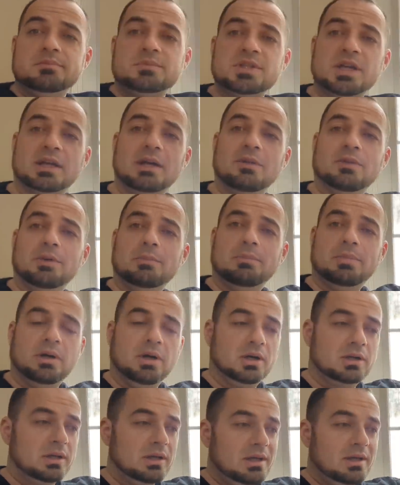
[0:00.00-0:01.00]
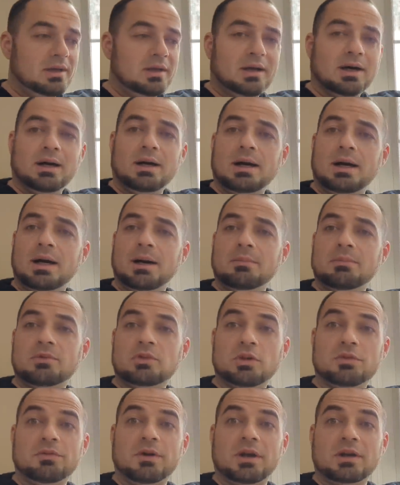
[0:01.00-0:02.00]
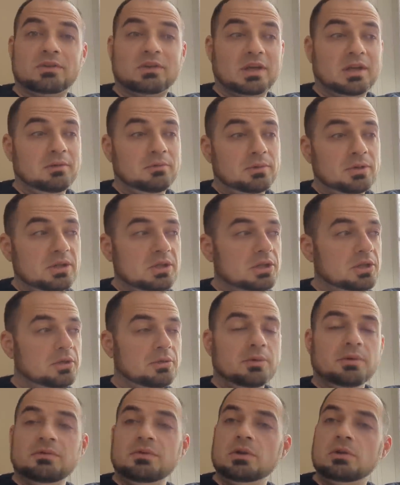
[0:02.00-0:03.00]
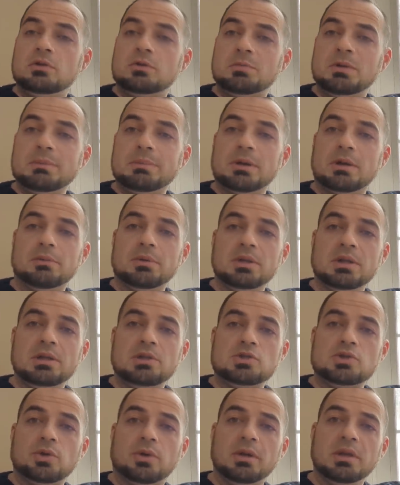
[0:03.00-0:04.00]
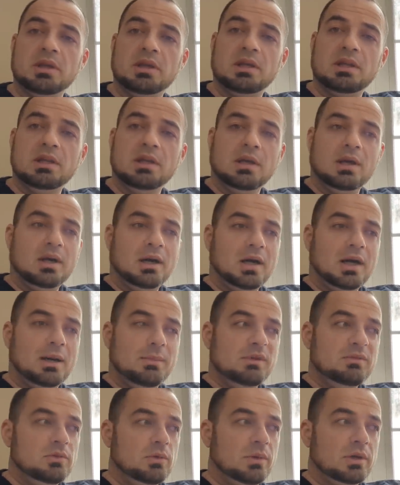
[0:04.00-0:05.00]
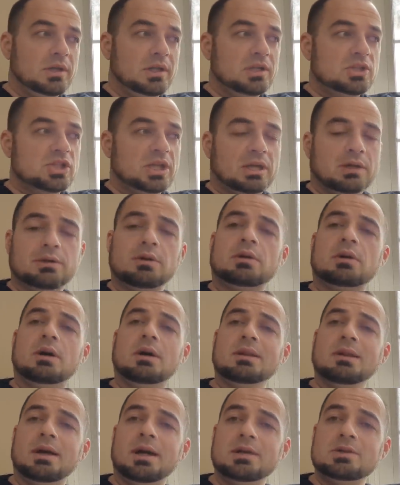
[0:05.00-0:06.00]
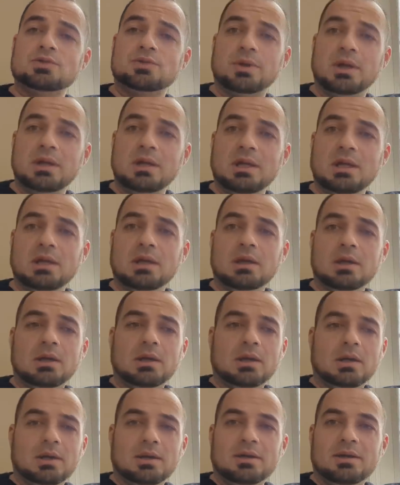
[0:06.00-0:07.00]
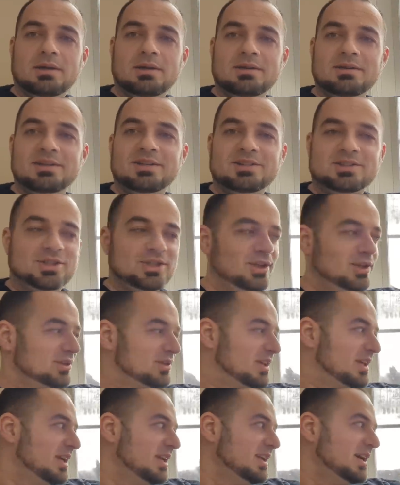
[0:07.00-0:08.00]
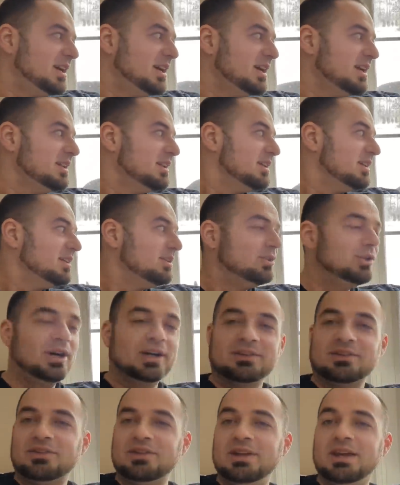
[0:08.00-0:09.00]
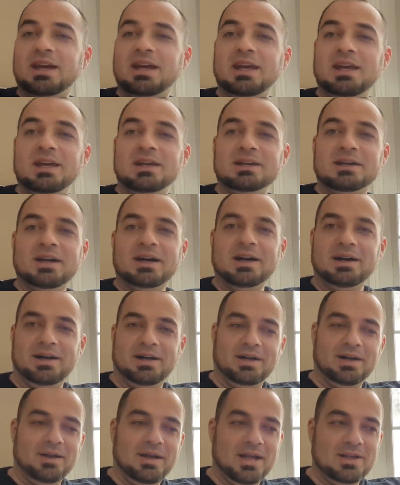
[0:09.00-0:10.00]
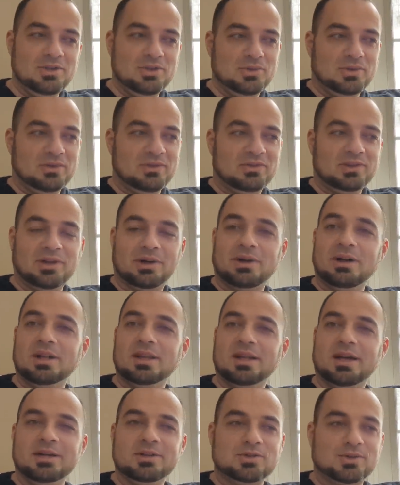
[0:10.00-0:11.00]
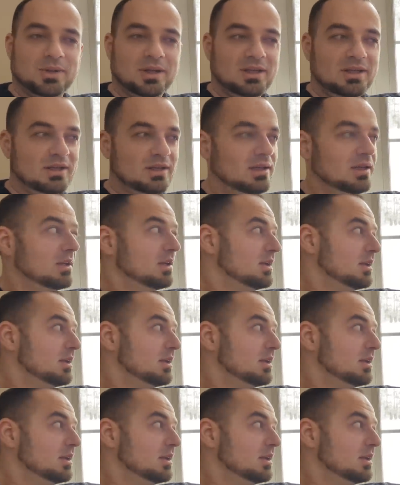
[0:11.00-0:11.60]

Check out the book. Um, so far, it's getting really good reviews. People are really enjoying it. Um, if you want to check out our online training, shieldk9.ca, uh, and you can see our online training.